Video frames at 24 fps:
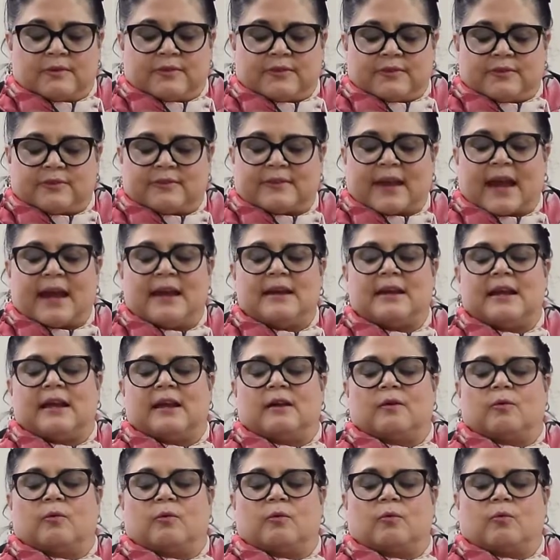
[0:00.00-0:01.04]

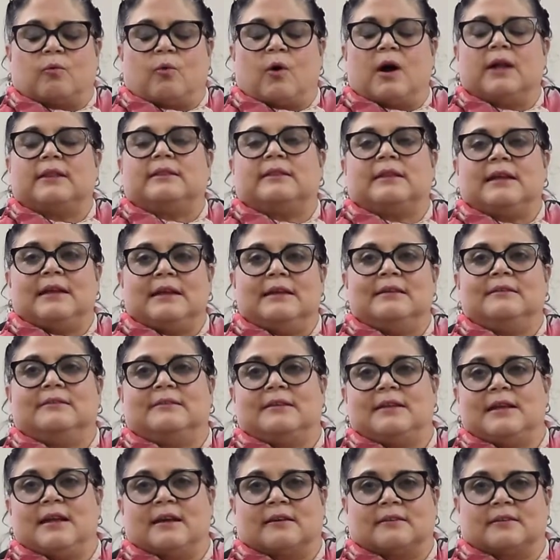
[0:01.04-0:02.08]
stating what is
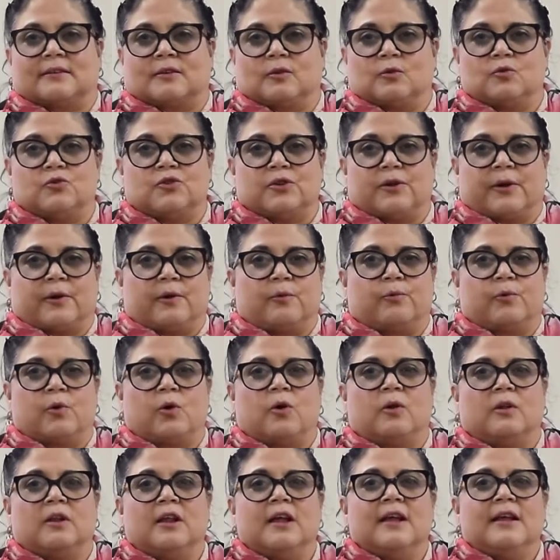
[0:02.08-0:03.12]
the exclusionary
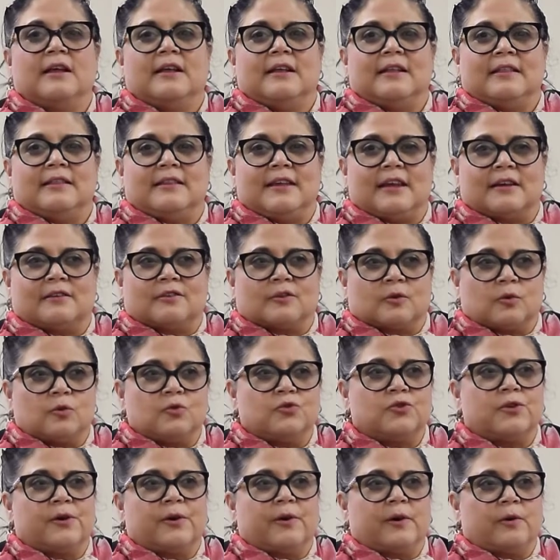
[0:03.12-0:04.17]
rule. The
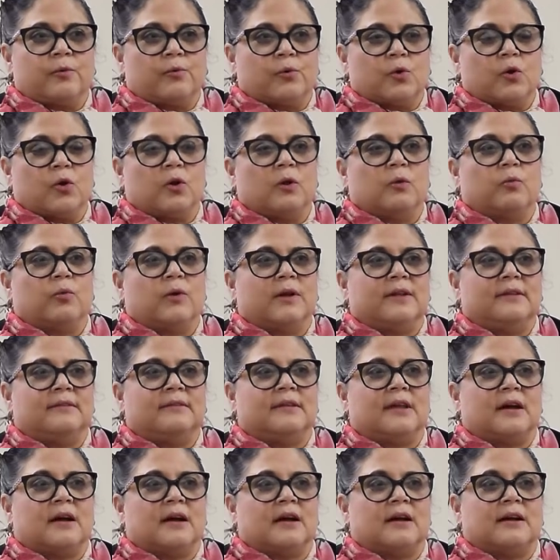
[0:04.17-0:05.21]
exclusionary rule was
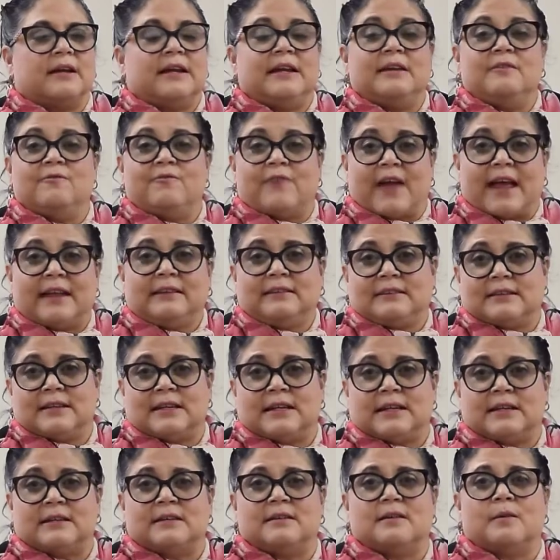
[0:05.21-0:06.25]

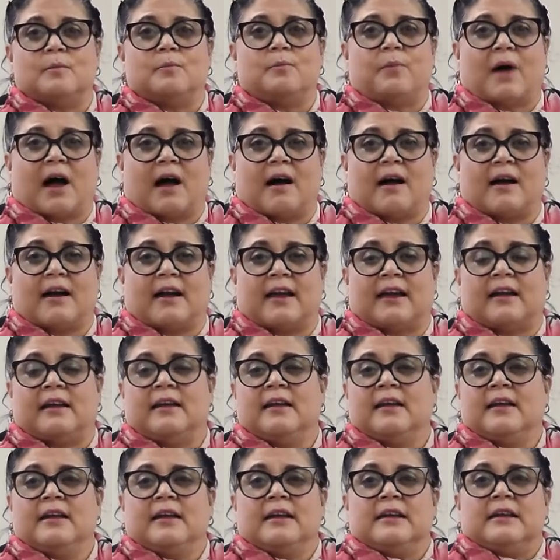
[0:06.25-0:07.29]
invented by
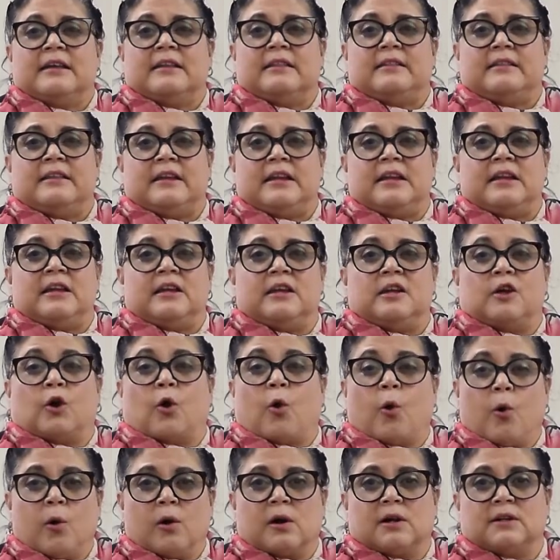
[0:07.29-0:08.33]
the
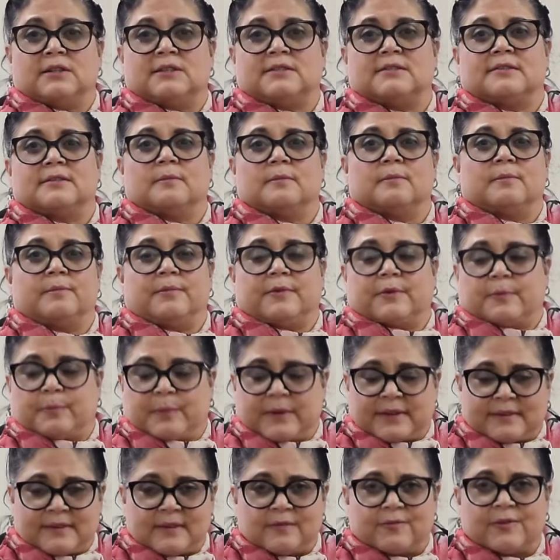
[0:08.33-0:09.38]
courts,
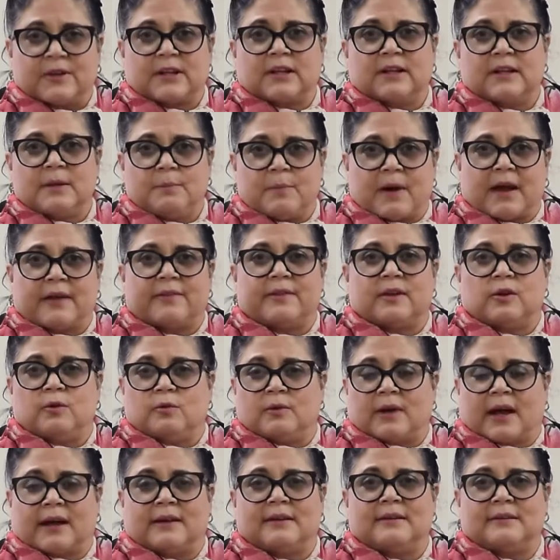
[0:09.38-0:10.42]
specifically by the
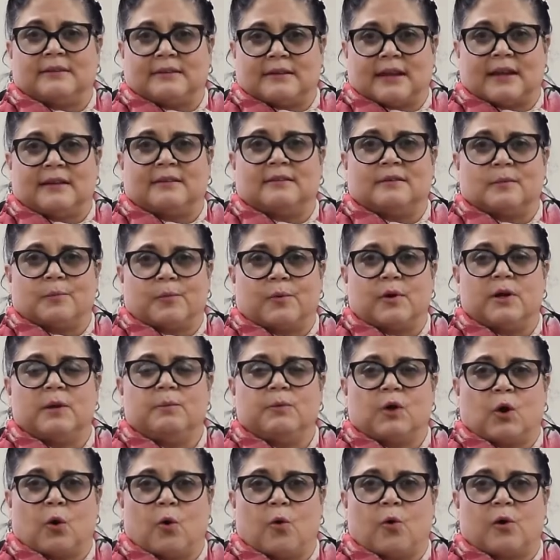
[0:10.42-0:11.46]
United States Supreme
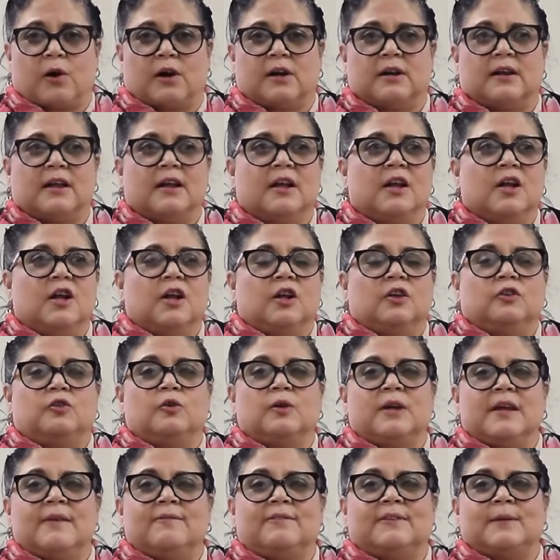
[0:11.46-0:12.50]
Court, to
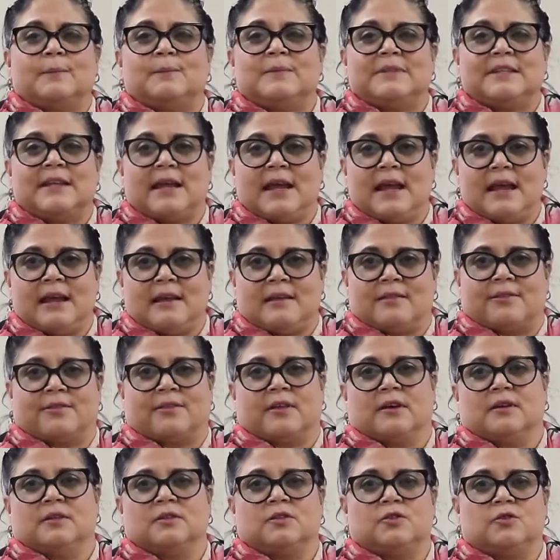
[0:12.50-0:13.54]
give some teeth
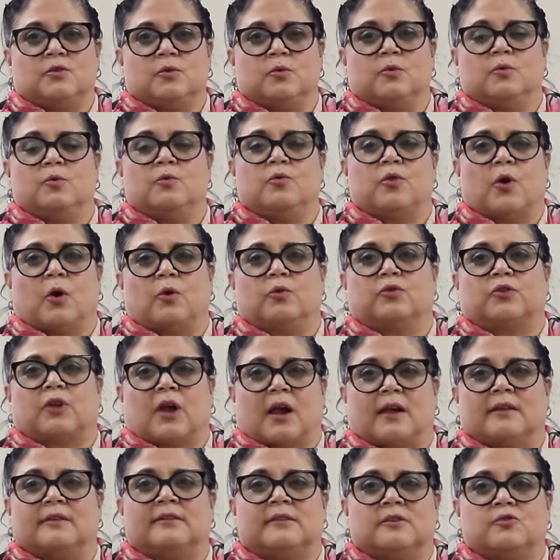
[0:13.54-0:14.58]
to those
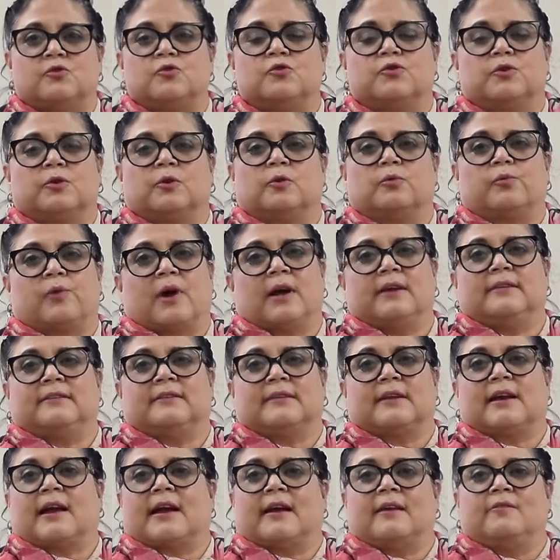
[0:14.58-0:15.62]
constitutional rights
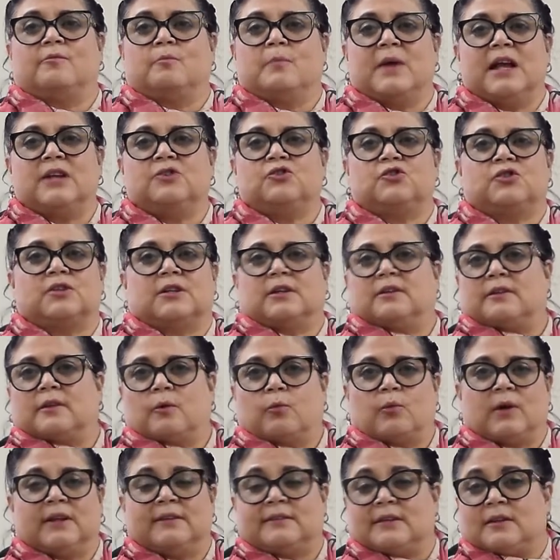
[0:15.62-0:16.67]
that I've mentioned, the
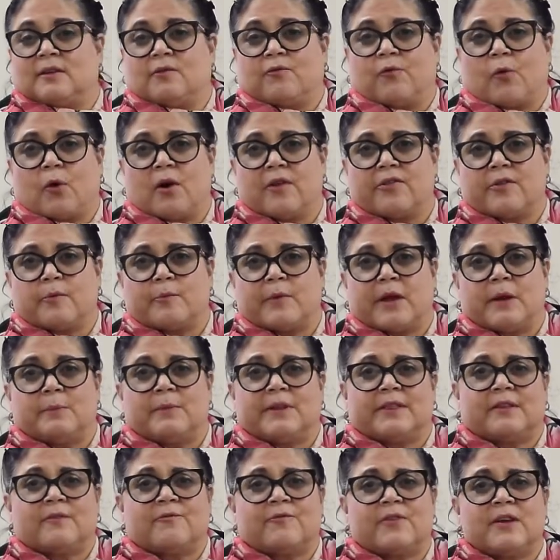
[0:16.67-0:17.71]
ones in the Fourth
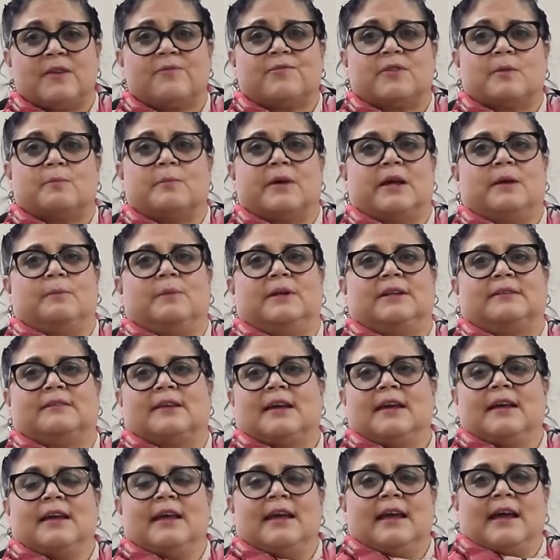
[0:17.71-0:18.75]
Amendment, the Fifth Amendment,
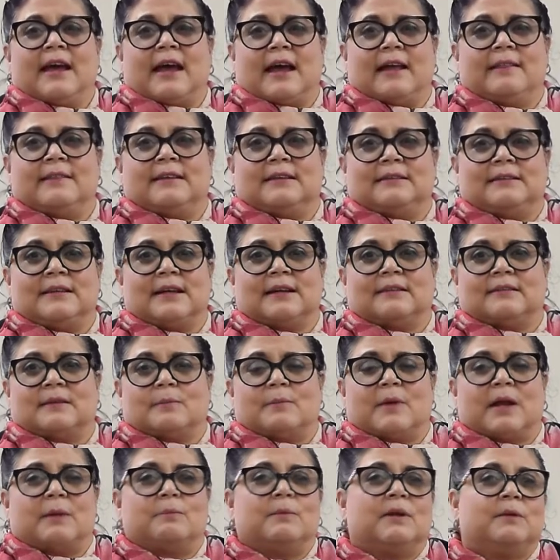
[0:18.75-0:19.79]
and the Sixth
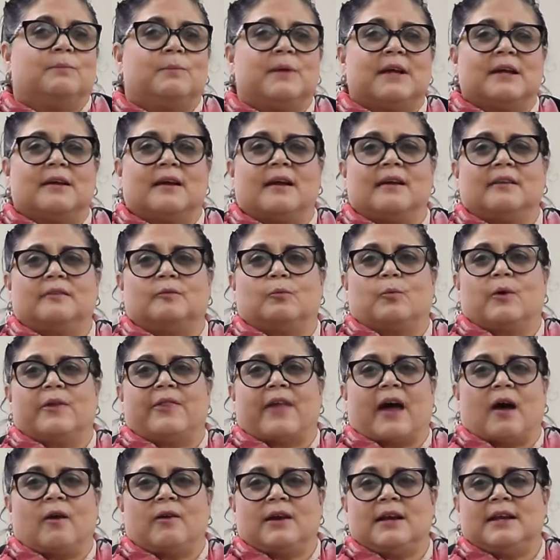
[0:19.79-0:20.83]
Amendment. Because
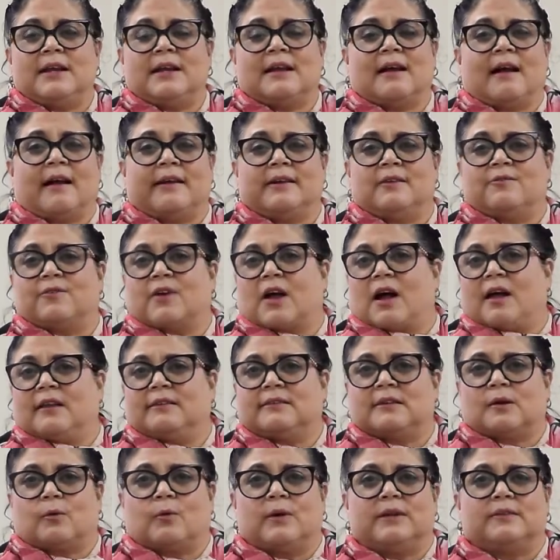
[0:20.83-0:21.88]
without any kind of
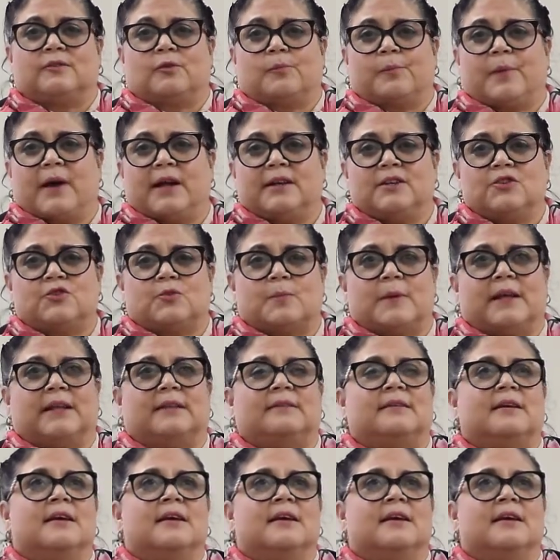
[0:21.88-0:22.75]
consequence or punishment,